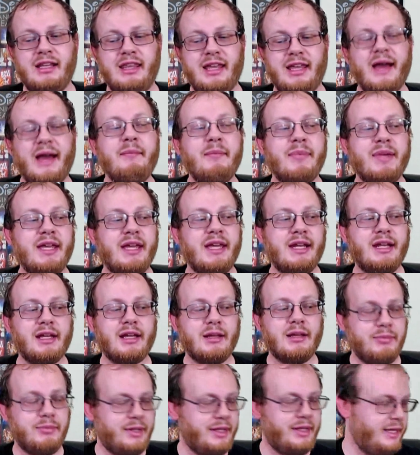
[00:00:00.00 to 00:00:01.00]
that being a
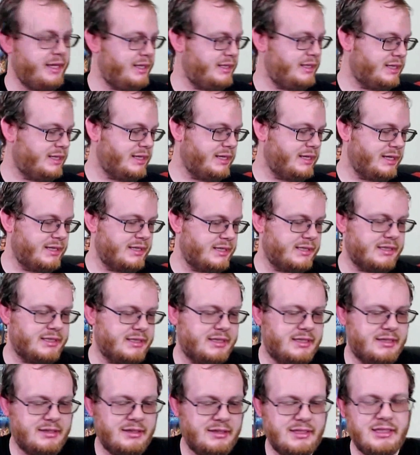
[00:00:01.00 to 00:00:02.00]
complaint
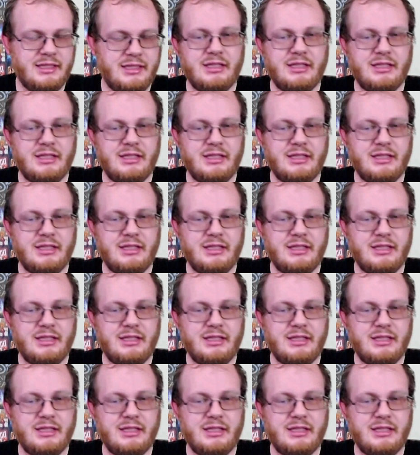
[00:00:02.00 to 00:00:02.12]
because